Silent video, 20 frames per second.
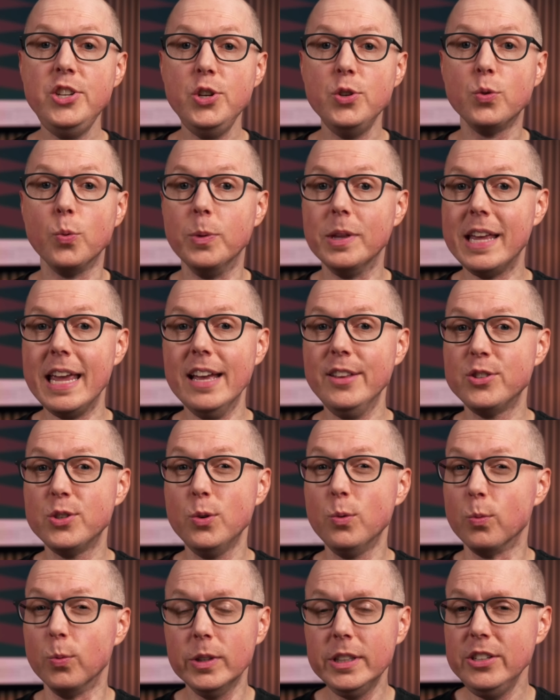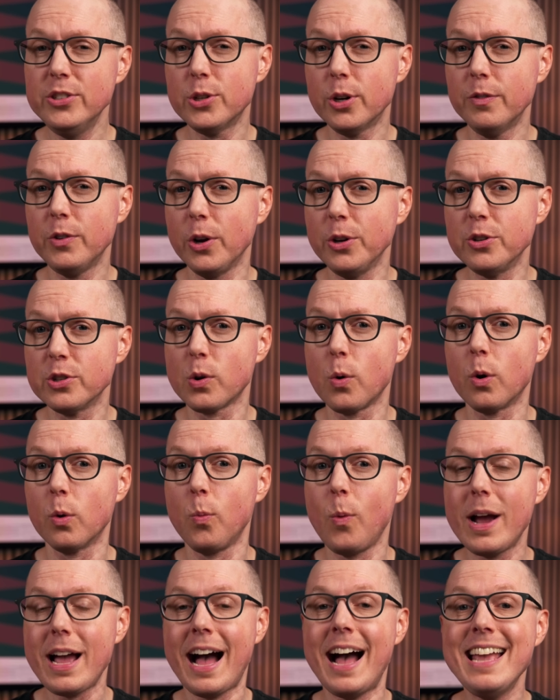issues with Gansu really serve to underscore
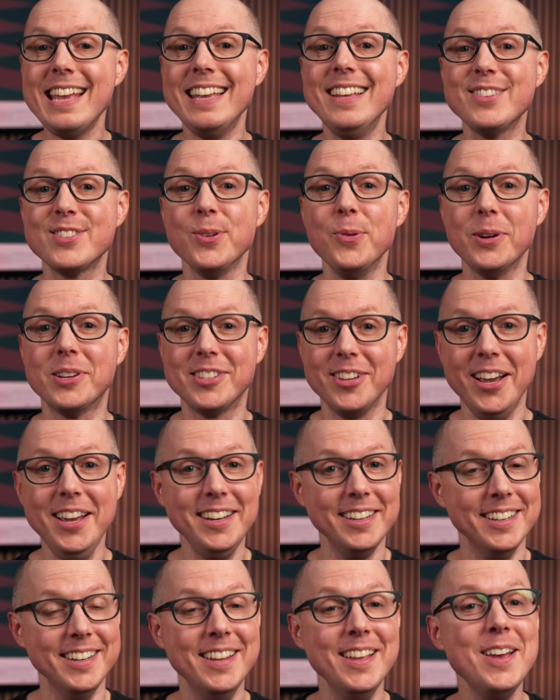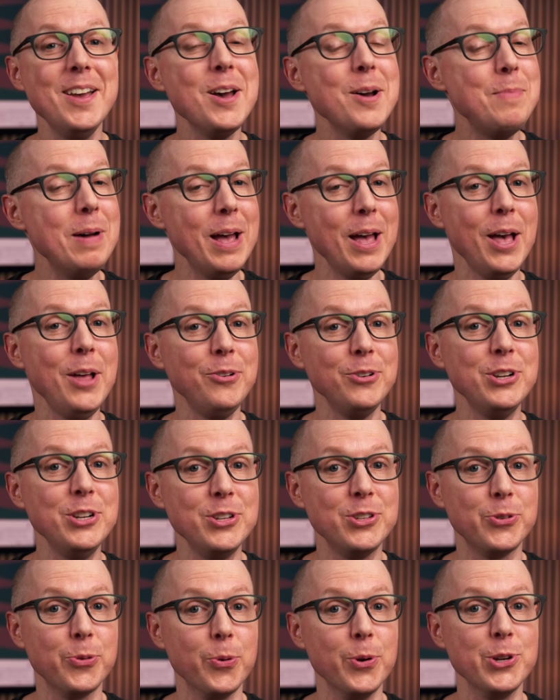why I get so excited about
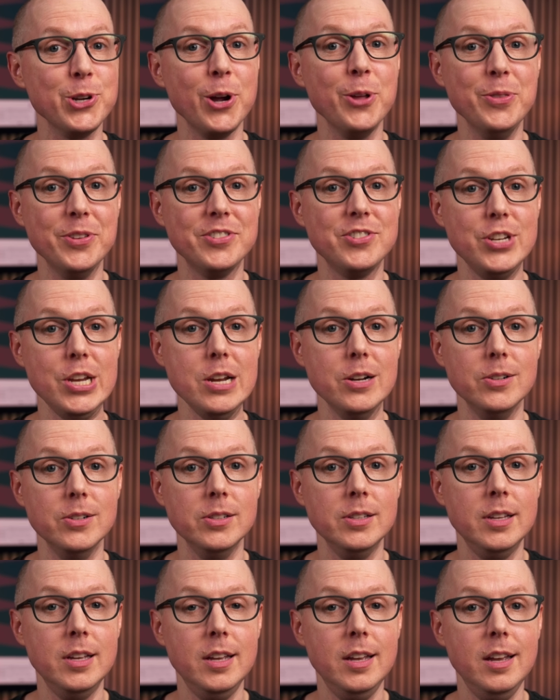energy storage on this channel.